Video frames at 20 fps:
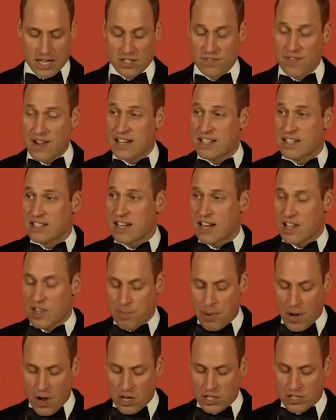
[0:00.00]
It's fair to say
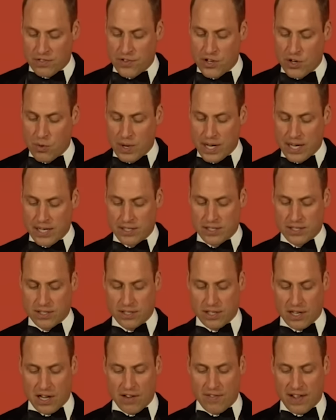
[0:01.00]
the past few
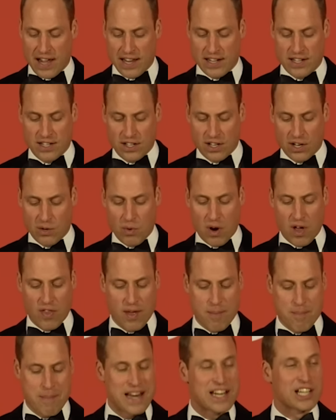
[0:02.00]
weeks have had a
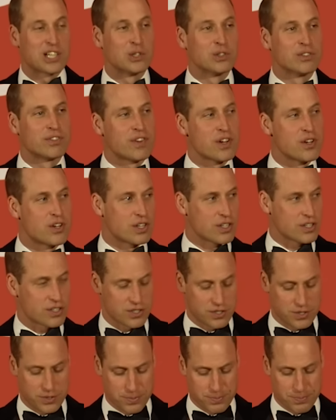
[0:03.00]
rather medical
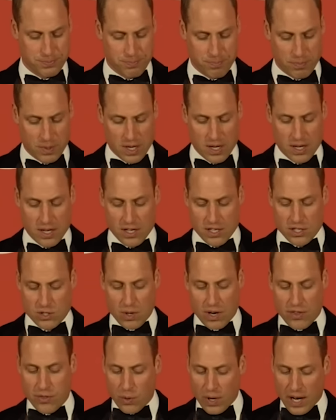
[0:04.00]
focus,
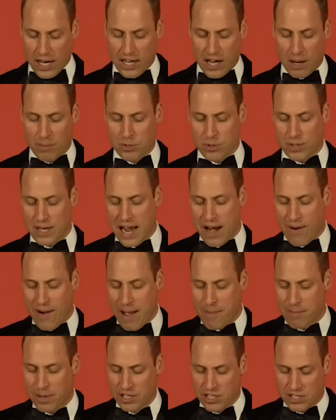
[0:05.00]
so I thought I'd come to an
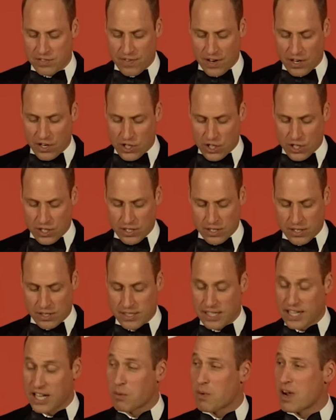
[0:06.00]
air ambulance function
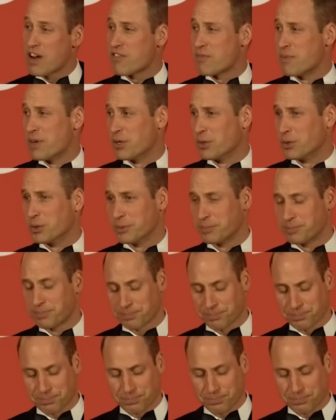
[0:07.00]
to get away from it all.